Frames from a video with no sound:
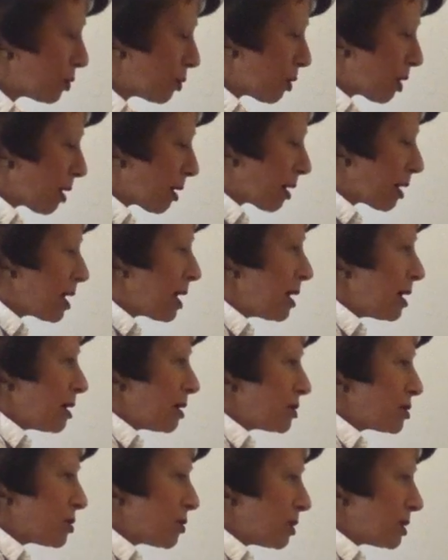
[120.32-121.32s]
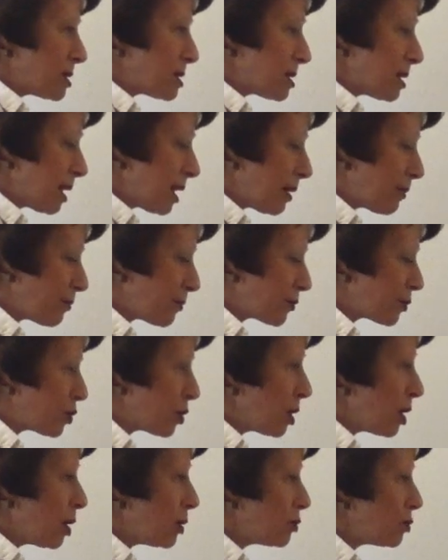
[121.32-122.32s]
you are. So it's
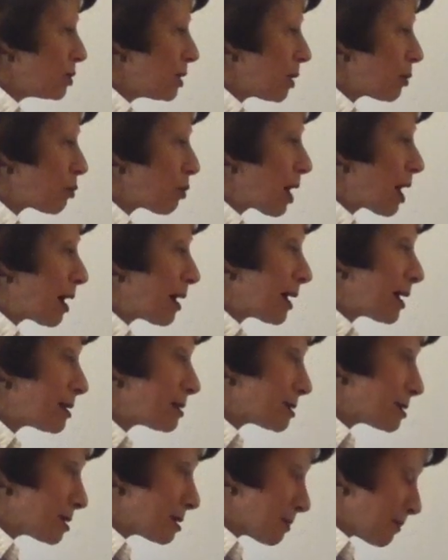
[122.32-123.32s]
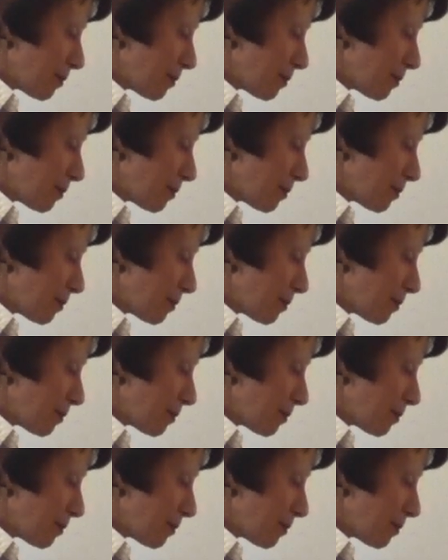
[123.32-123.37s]
left to the right.